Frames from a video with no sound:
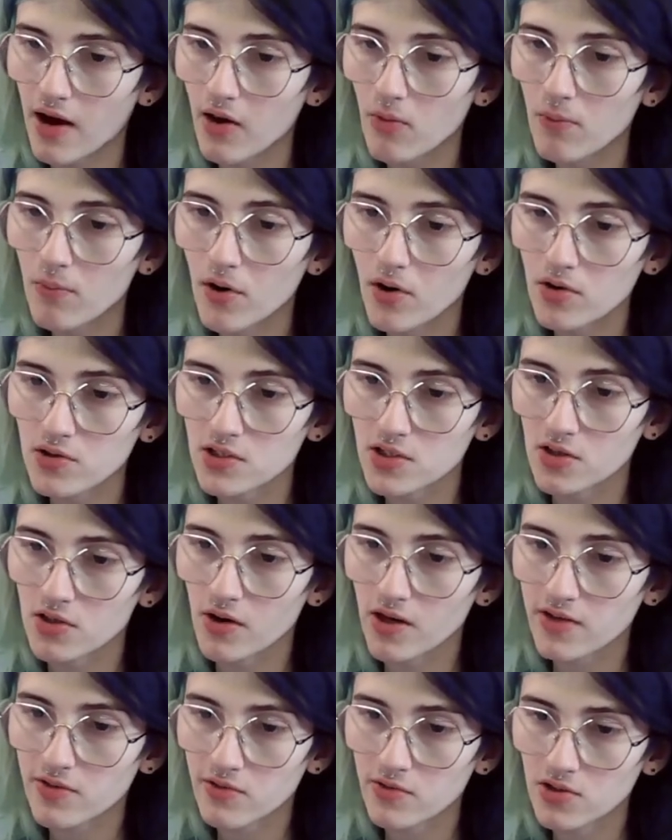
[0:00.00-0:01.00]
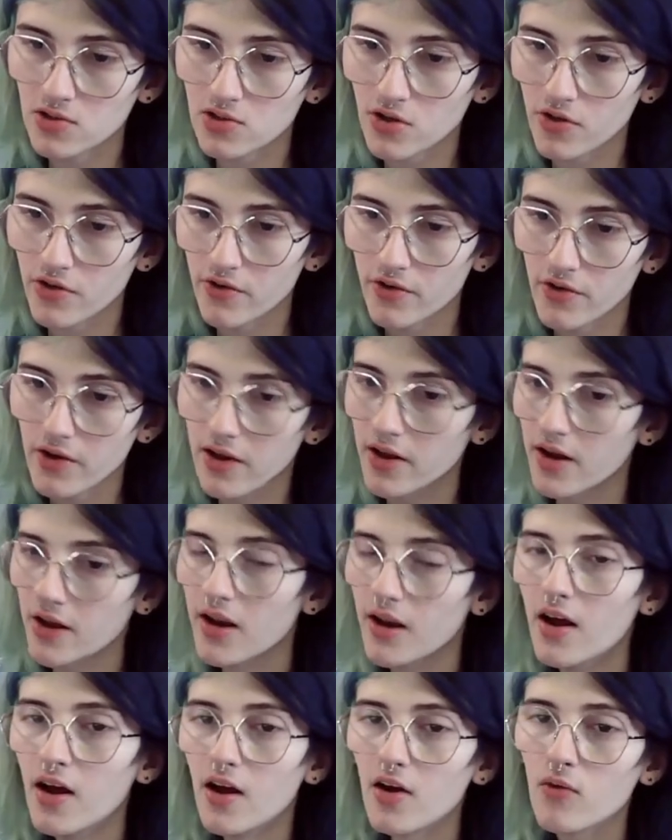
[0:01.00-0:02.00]
parts interact with each other and
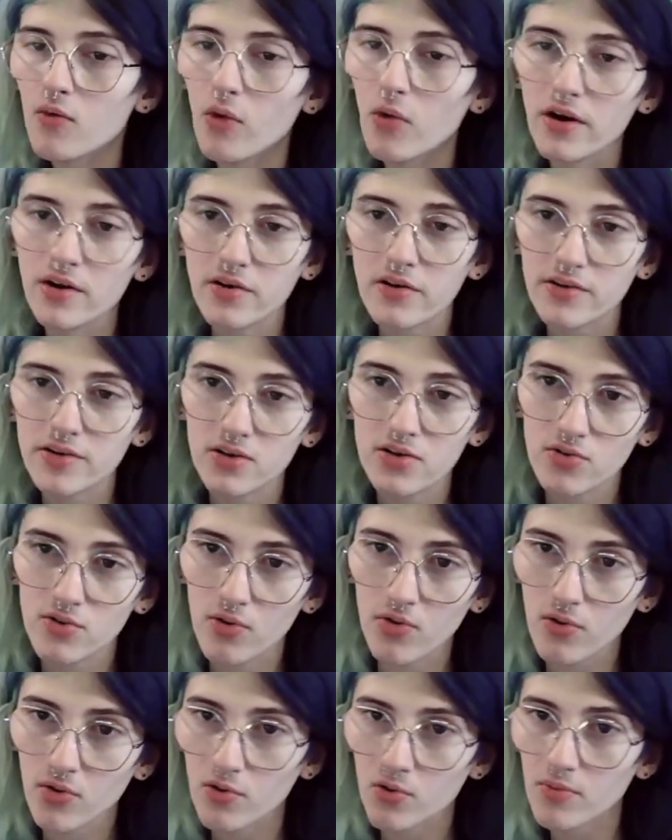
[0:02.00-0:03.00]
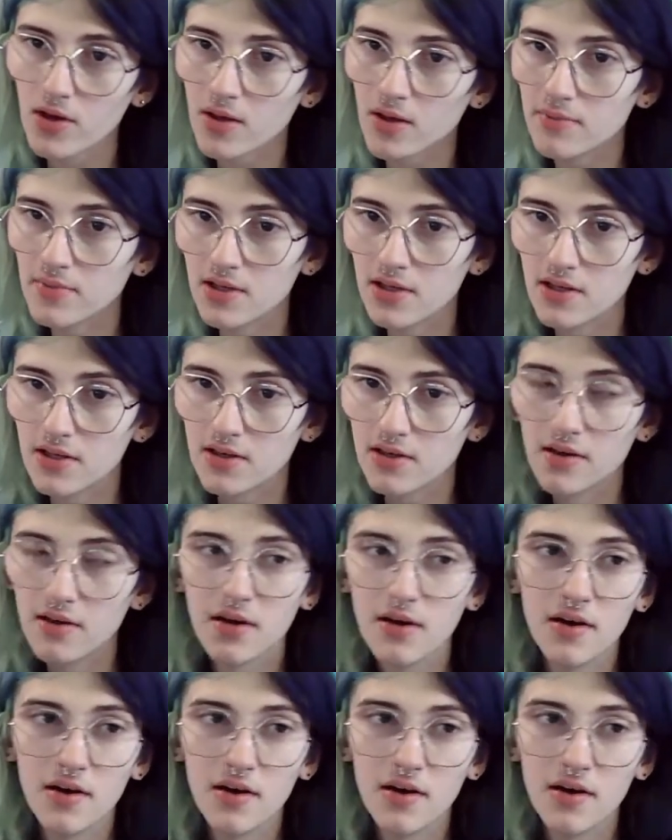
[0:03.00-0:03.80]
why your controller may be